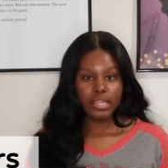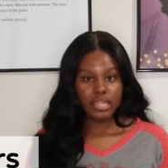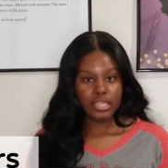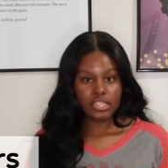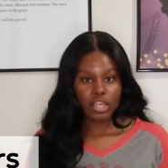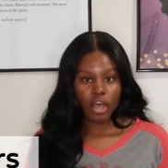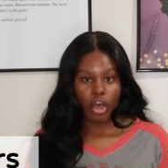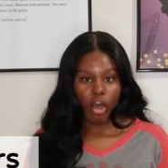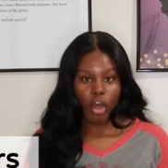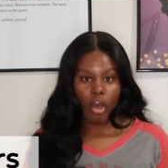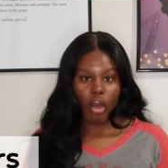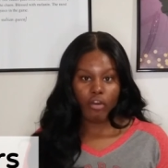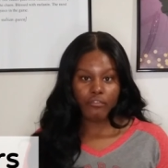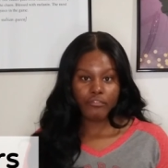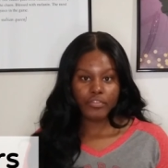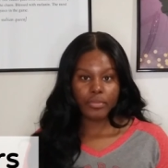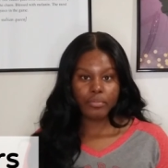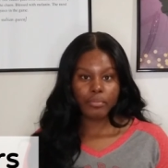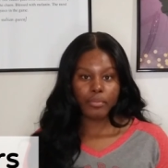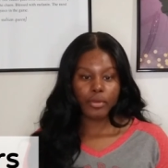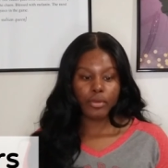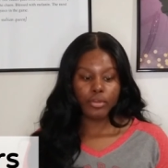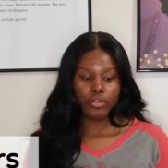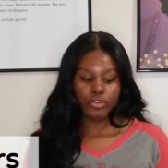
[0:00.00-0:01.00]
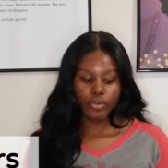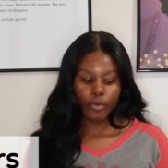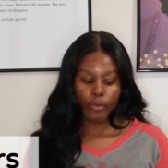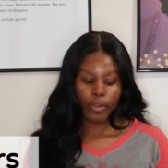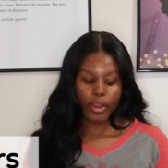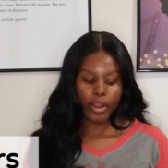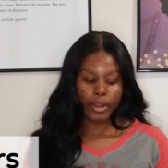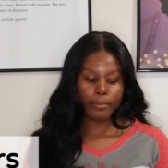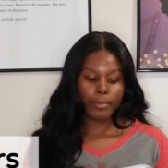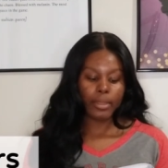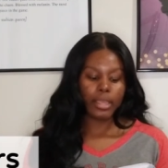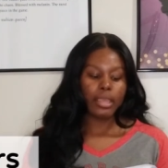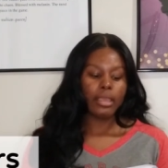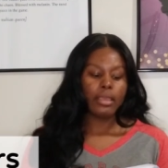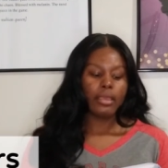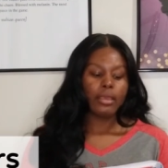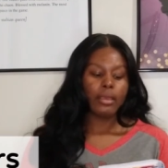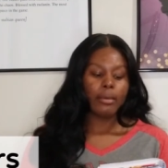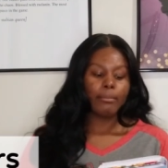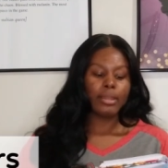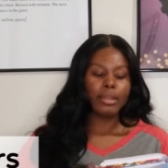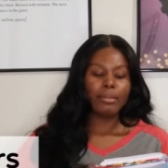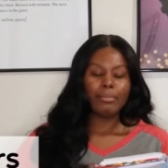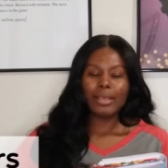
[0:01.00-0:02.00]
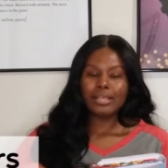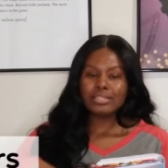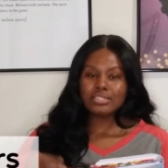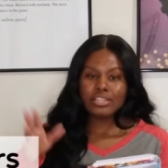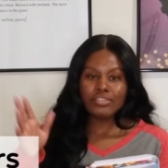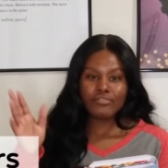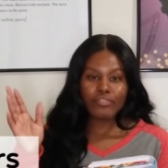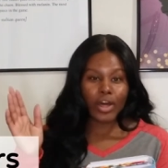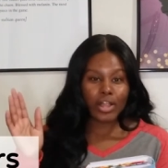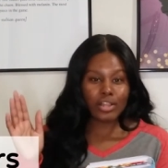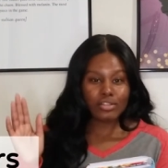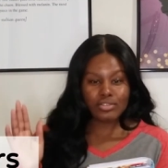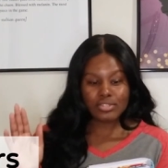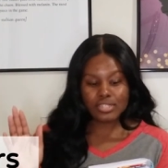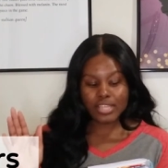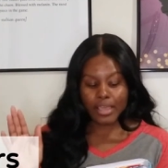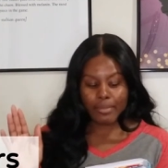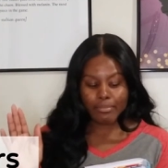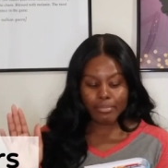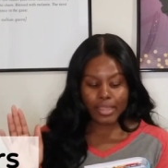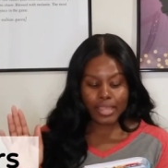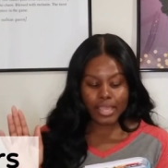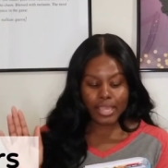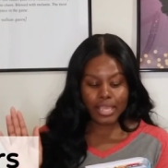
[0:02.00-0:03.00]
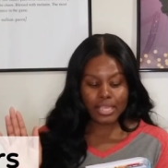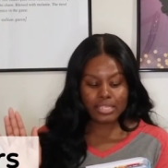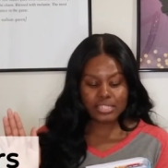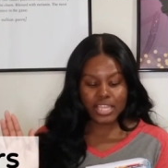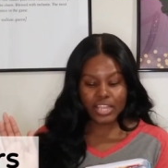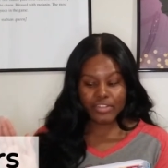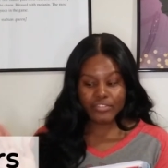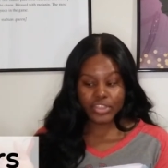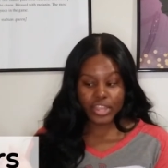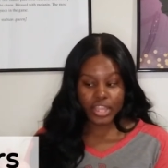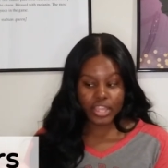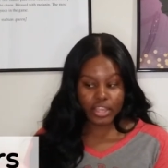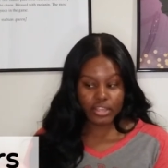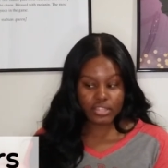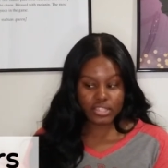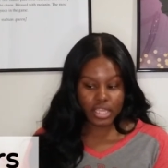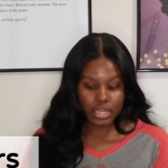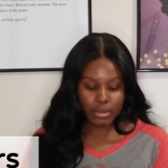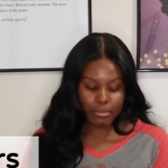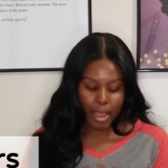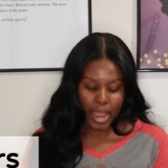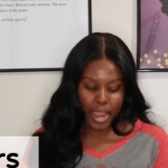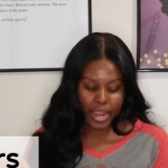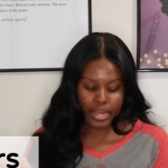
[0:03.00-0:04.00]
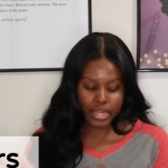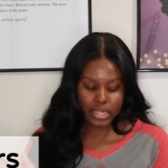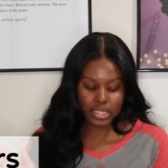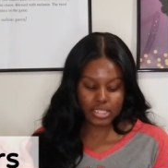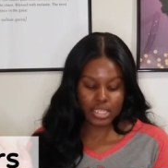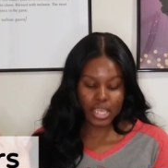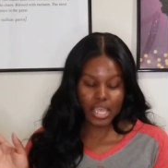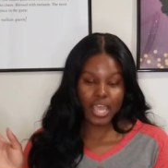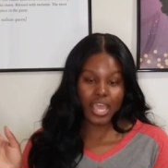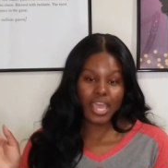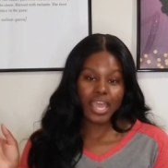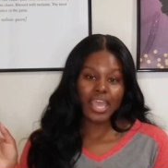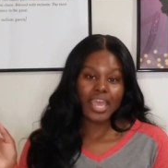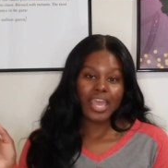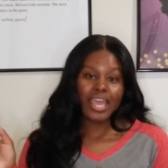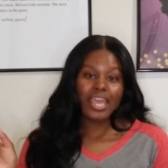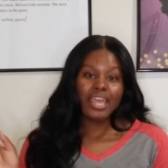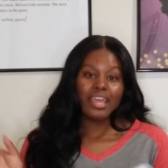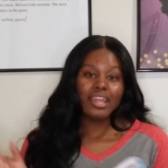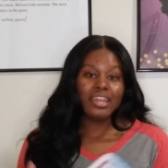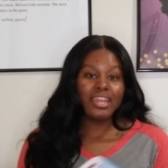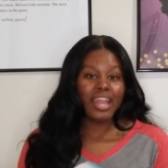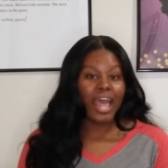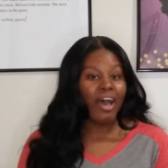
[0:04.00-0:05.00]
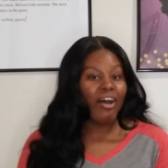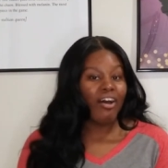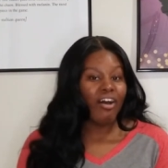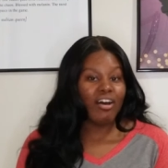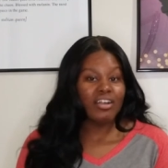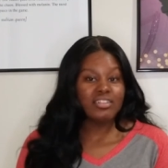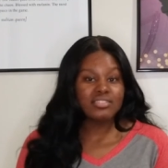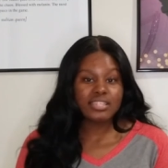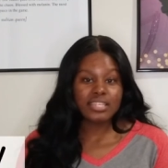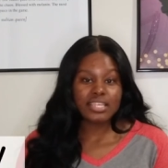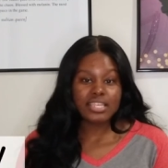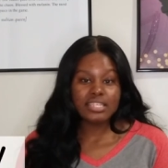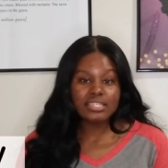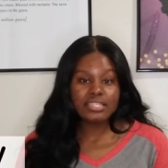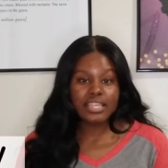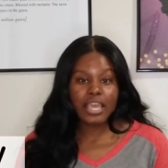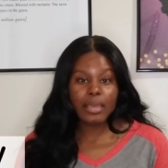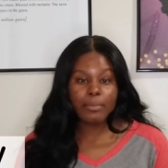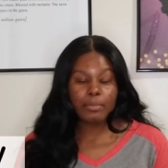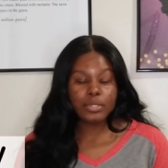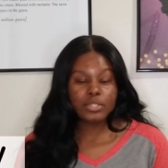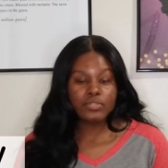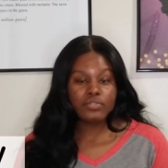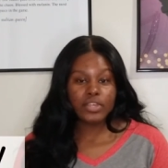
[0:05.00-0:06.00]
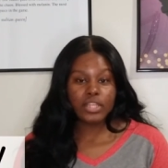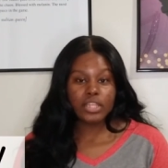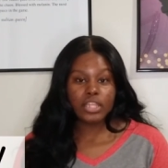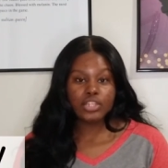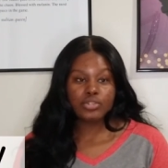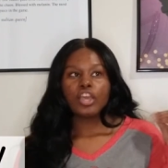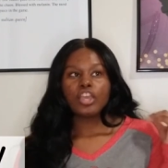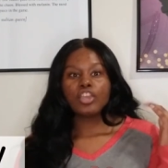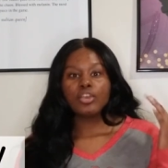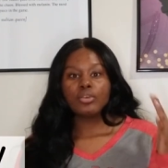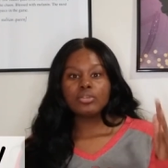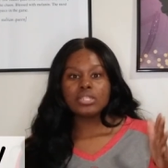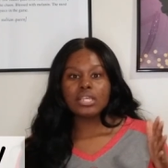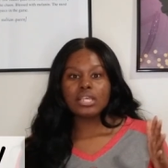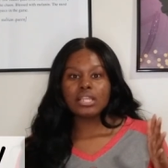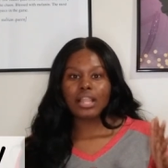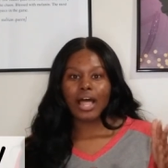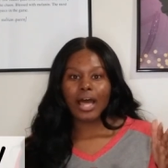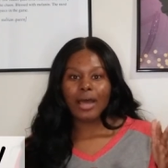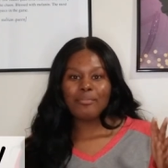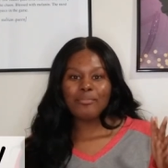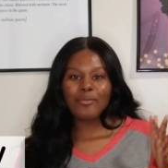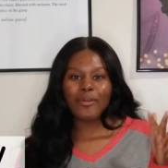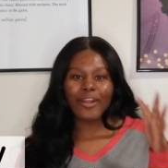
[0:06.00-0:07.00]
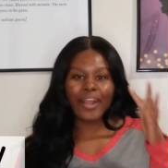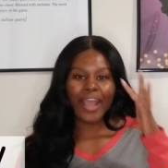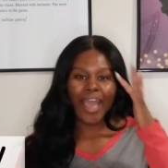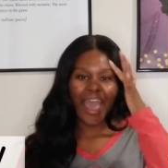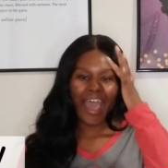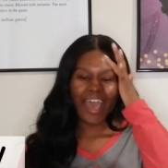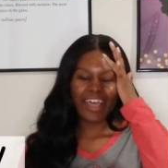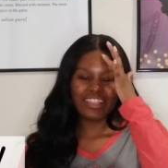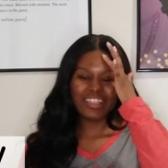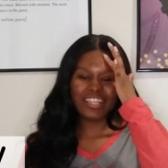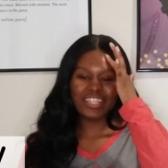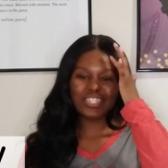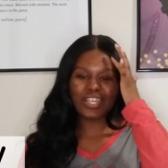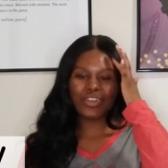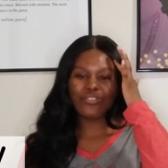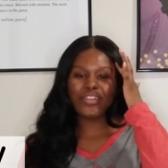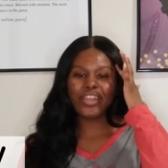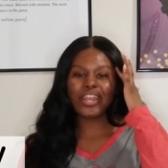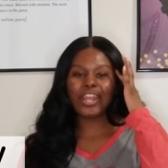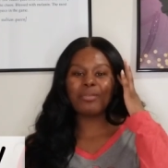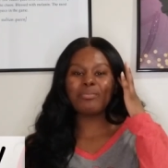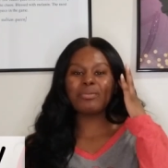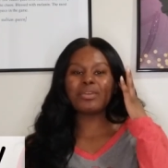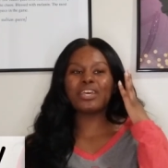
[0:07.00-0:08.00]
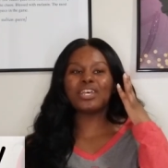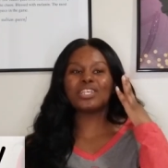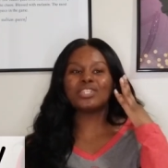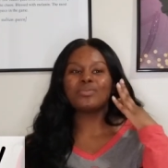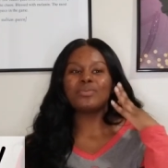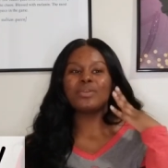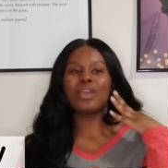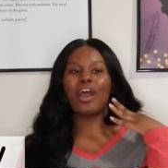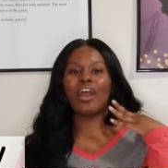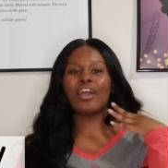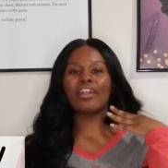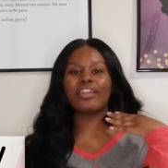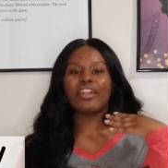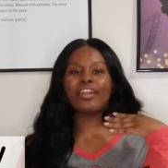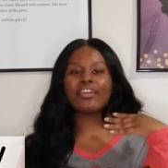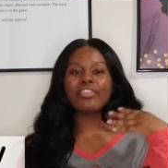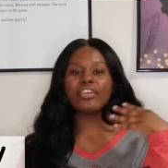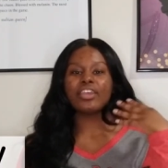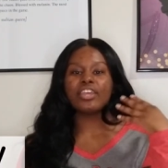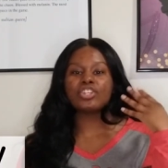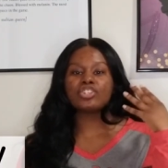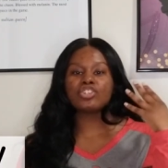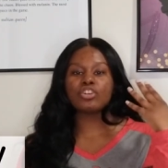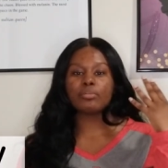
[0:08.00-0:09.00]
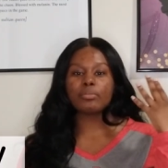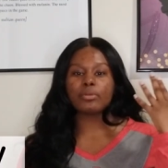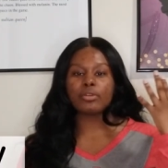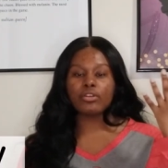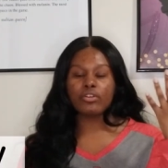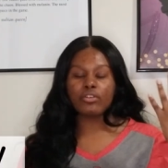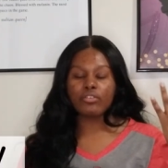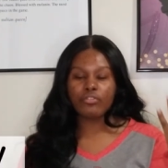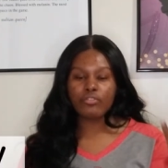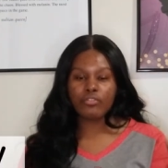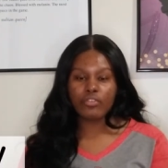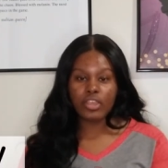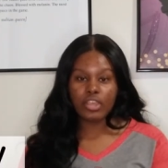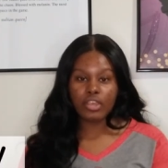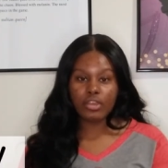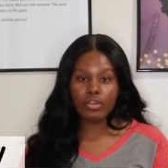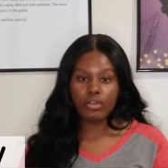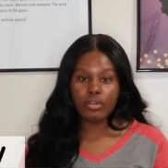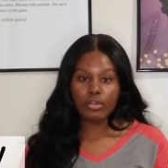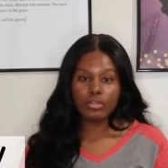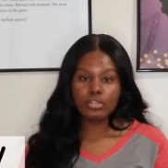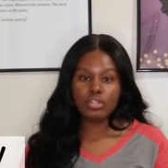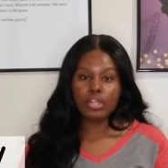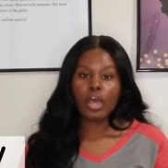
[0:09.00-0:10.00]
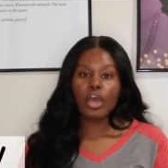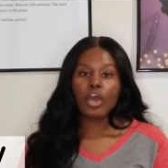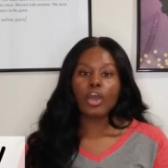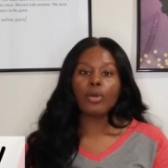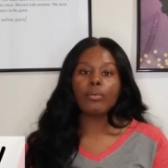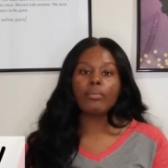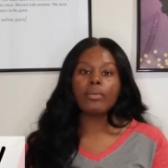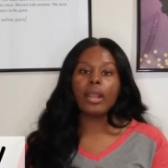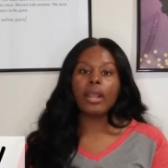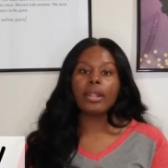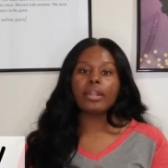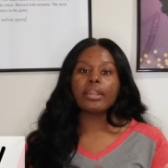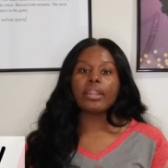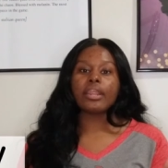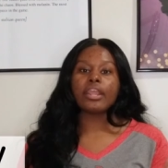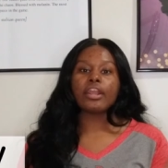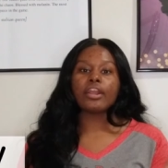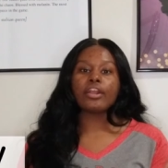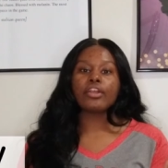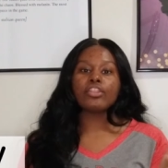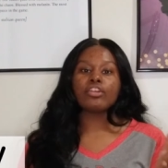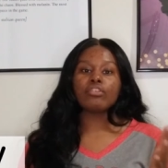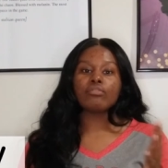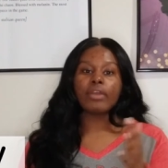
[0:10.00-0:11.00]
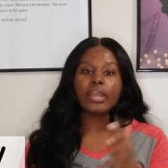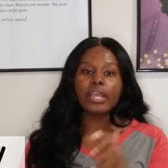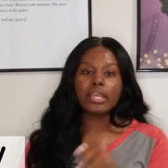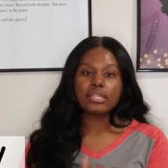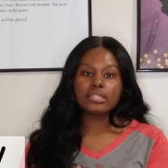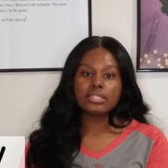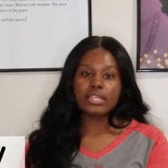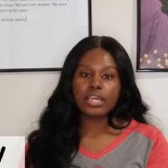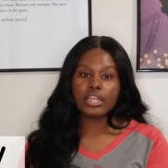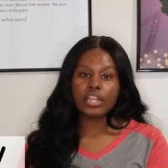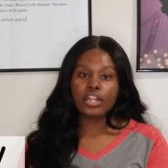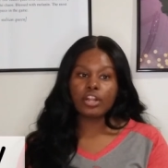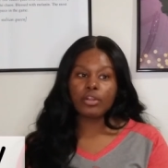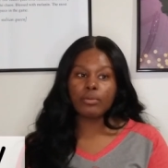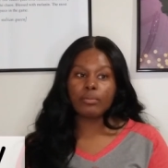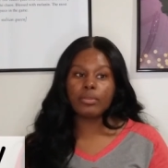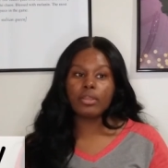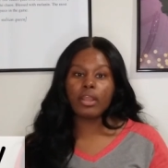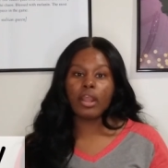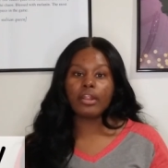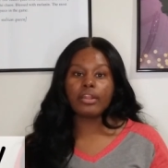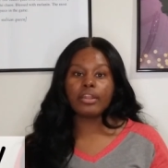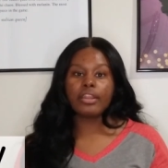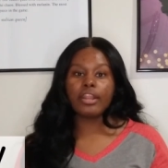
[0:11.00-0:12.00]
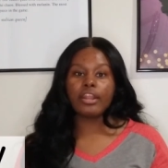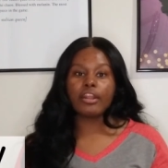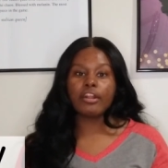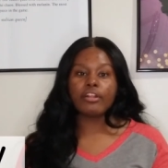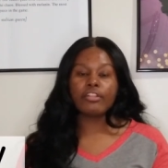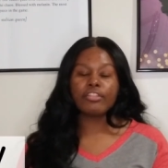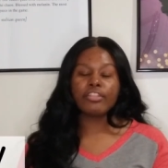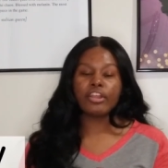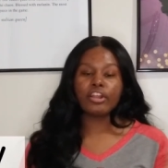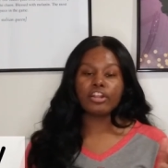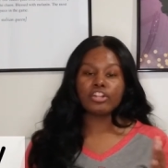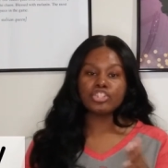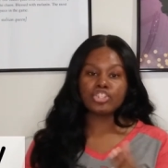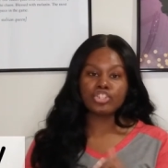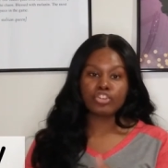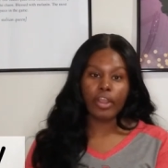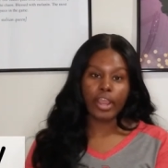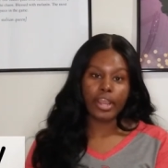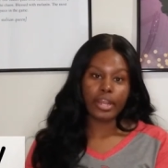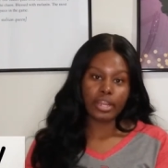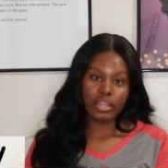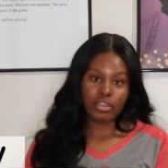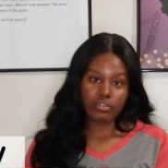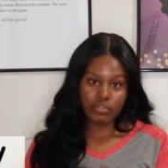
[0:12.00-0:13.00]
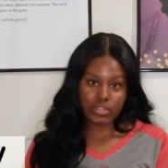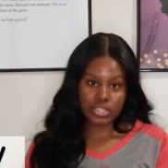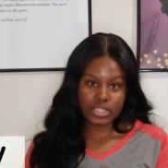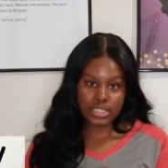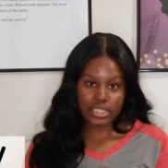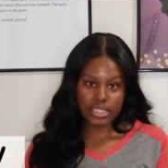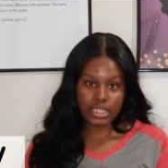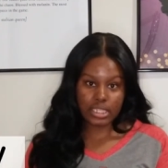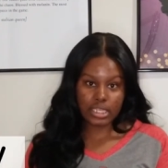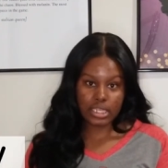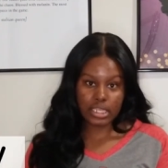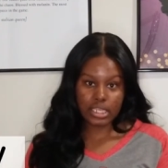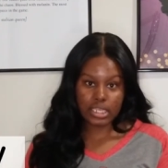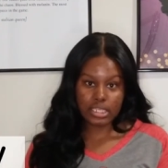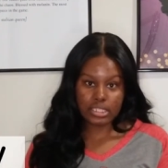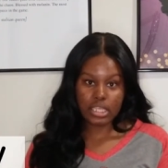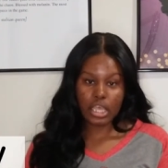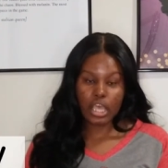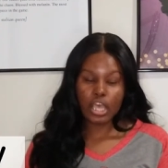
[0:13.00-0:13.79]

is an all-female dorm. But it basically follows the same thing as everything else in Myers. Now on to East Campus Village. You see a lot more athletes over here because we are near the intramural field, we are near the rec center, we are near their training facilities.